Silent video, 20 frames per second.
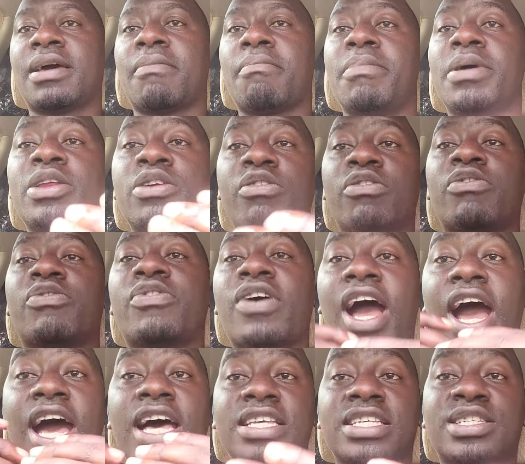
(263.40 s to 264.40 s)
Many of
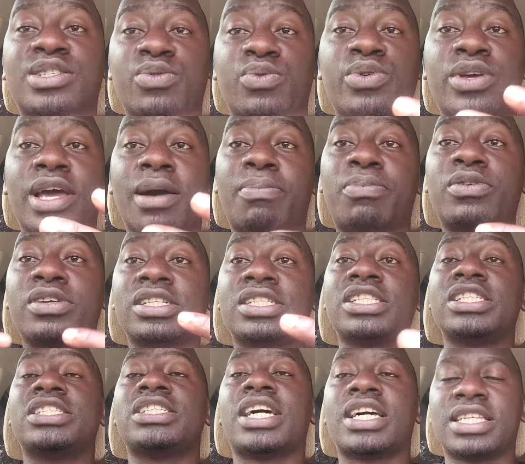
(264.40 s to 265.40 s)
us, we are
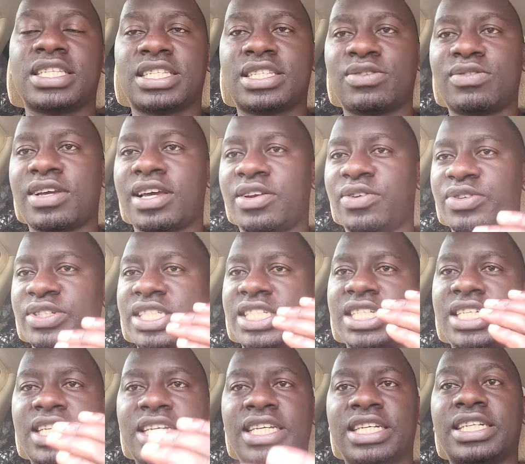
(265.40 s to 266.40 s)
politicians, we are
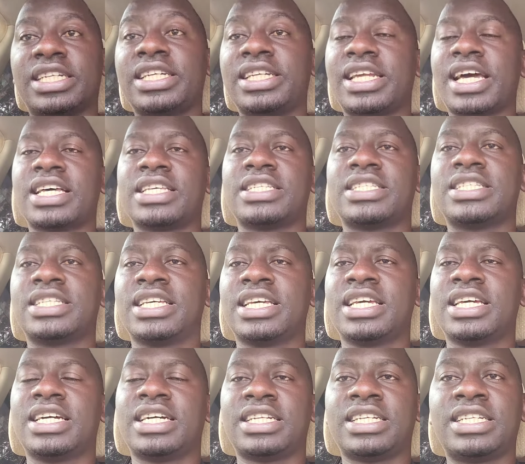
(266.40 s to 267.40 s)
not leaders.
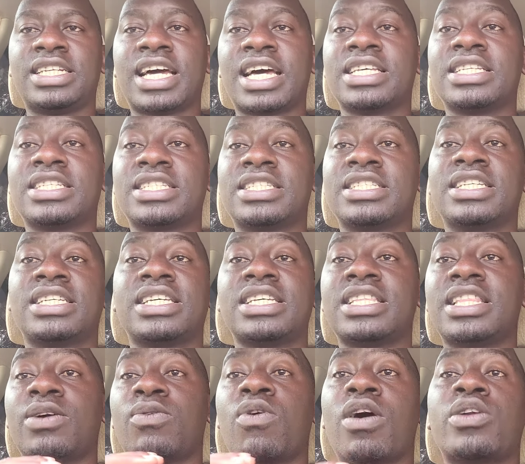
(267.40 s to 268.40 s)
Leaders
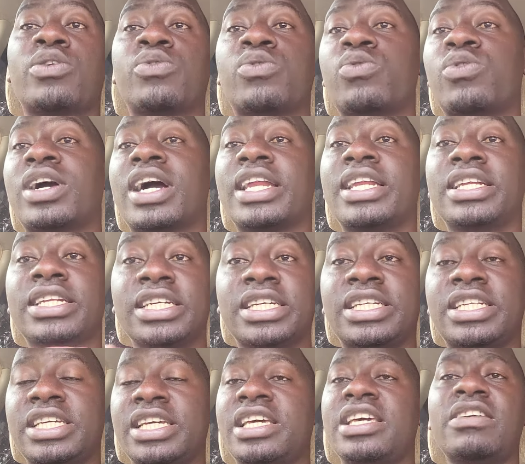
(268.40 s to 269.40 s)
is the one who can
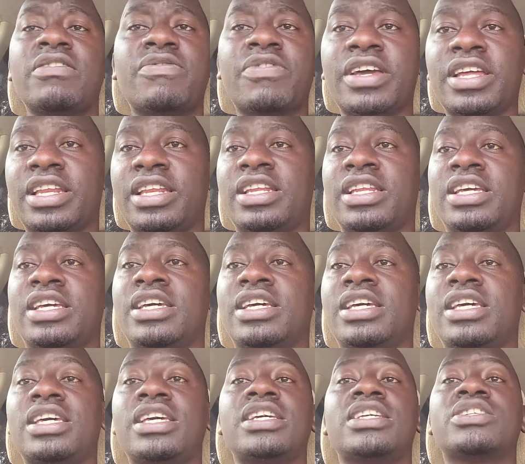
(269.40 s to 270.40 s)
lead even
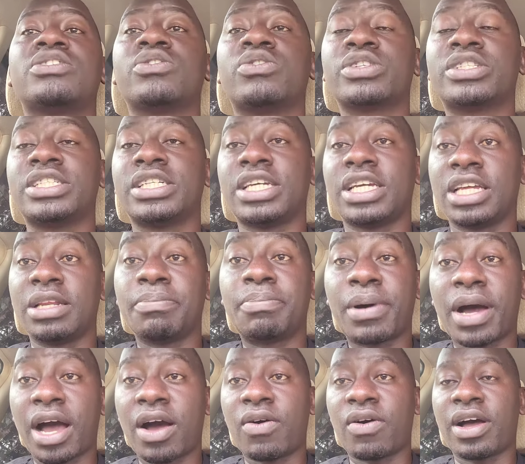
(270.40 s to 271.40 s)
he is not in
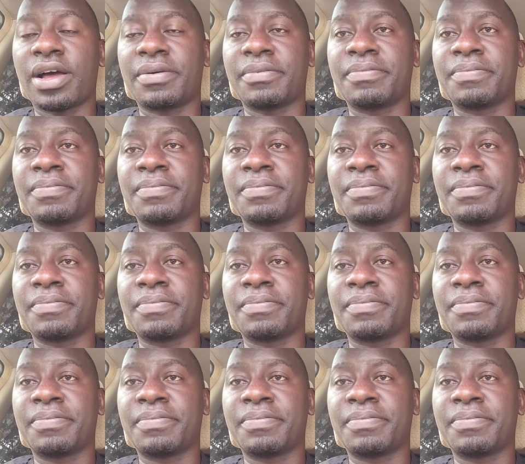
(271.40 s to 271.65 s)
power.